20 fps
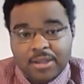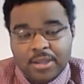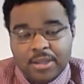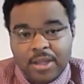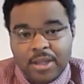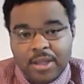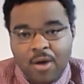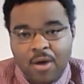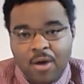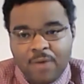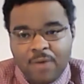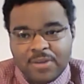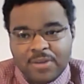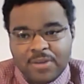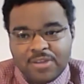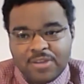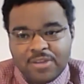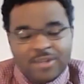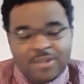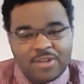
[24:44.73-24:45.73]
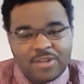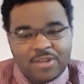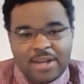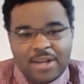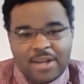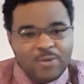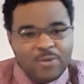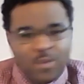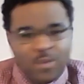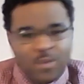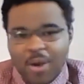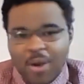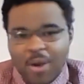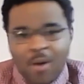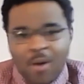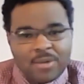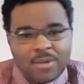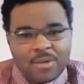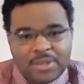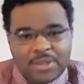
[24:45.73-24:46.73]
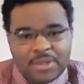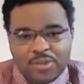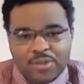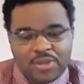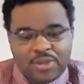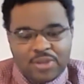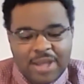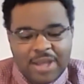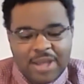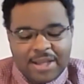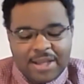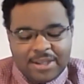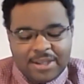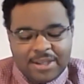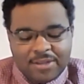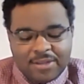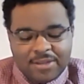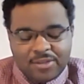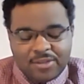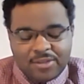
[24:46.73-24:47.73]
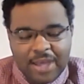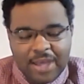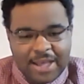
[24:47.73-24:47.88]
in office, instead of doing all of these shenanigans.